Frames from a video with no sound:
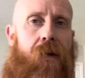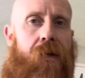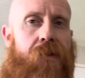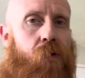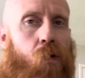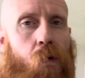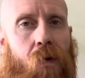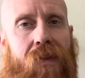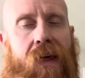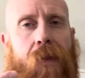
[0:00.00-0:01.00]

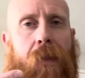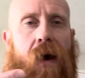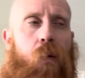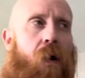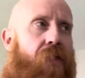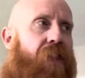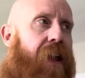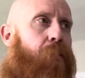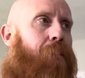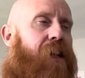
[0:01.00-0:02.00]
So the one
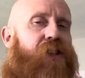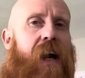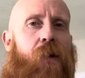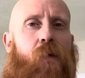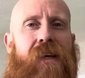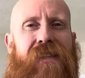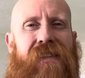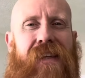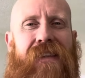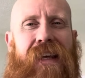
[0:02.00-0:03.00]
thing about my channel is
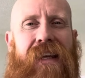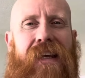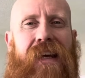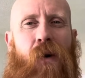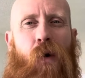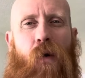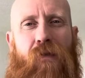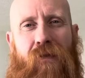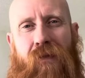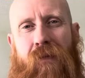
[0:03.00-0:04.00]
there's a degree
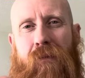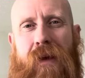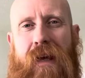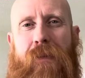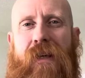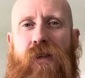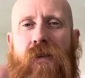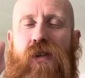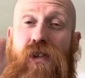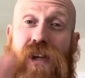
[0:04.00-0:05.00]
of me
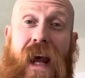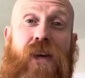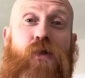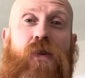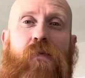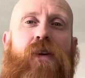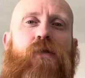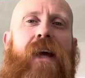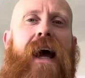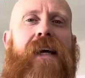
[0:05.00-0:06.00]
being genuine with
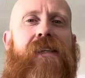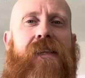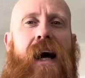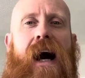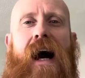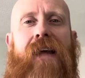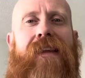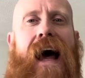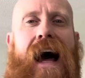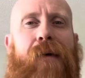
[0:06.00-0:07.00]
you guys,
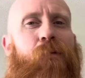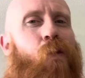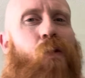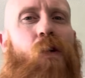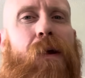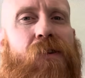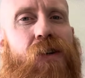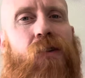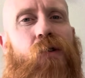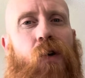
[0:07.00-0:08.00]
and I'm not going to
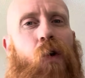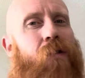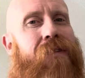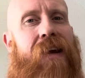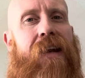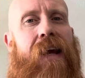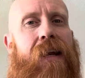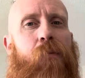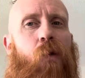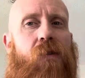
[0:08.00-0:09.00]
churn out content
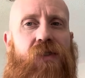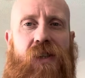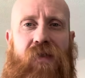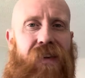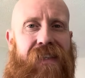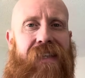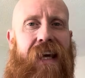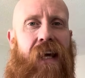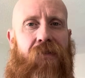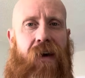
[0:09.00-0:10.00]
anymore just for the
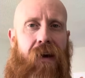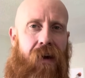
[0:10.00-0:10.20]
sake of it,